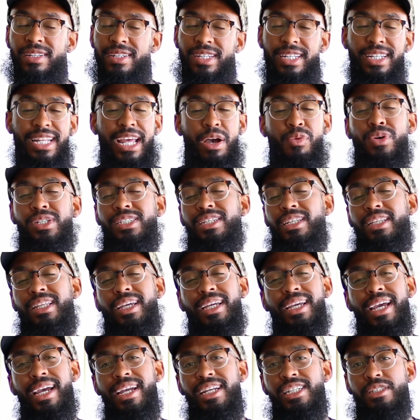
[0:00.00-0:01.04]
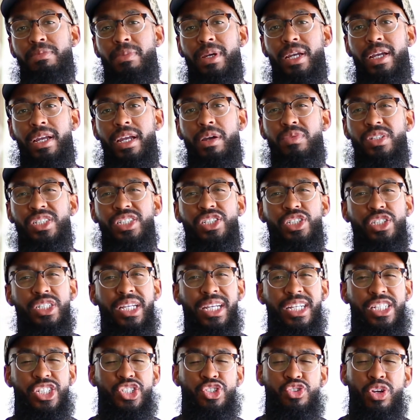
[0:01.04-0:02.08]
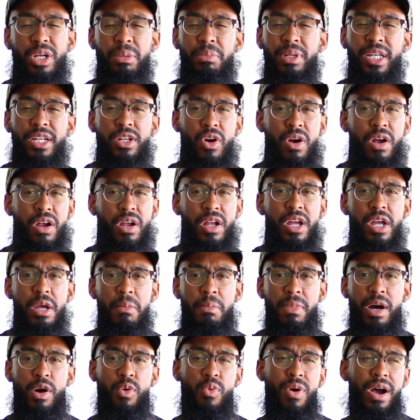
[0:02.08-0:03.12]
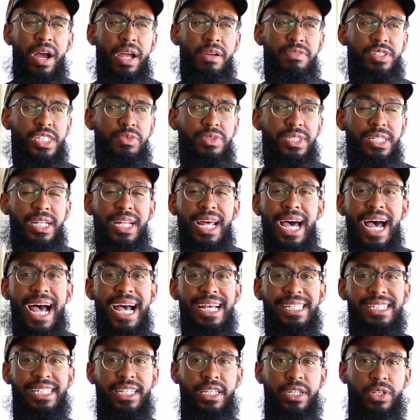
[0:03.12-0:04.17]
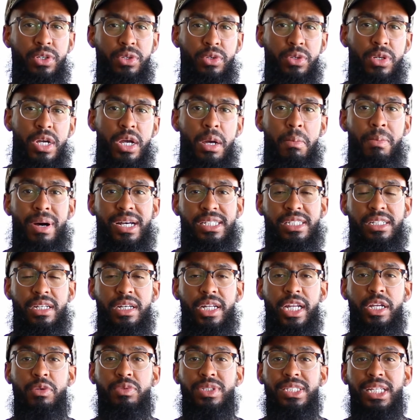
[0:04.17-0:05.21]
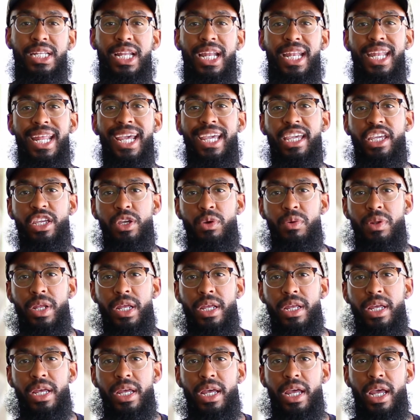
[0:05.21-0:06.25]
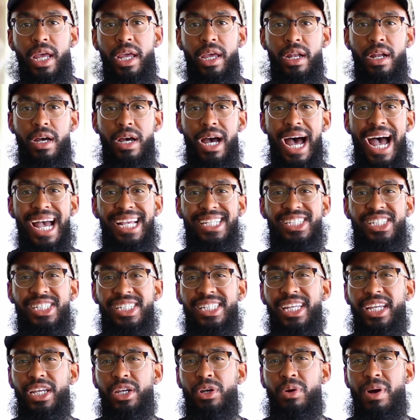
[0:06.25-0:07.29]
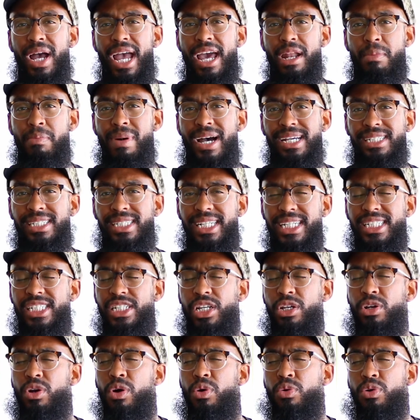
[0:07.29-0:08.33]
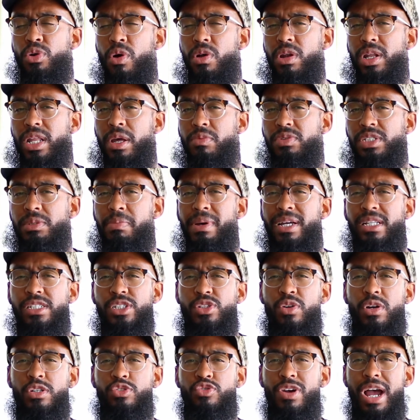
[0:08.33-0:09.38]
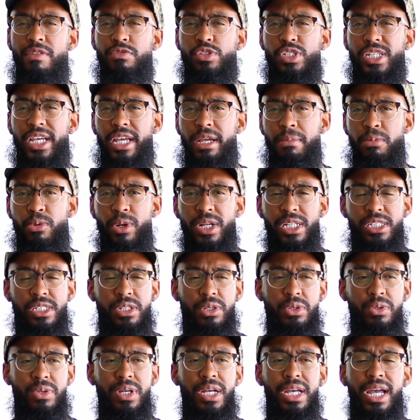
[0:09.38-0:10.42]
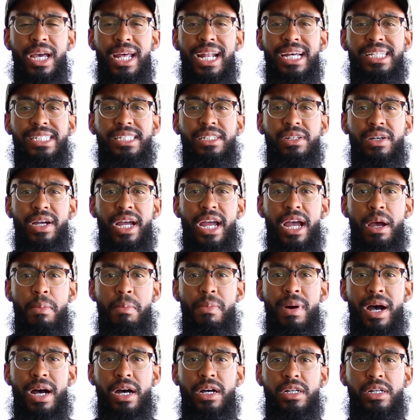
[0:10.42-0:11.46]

that wasn't the case, man. It was extremely dark. My wife, she was in the ICU. My son, he was in the NIC unit, and I still have my 16-year-old daughter that was about to start driver's ed pretty soon, and I still have my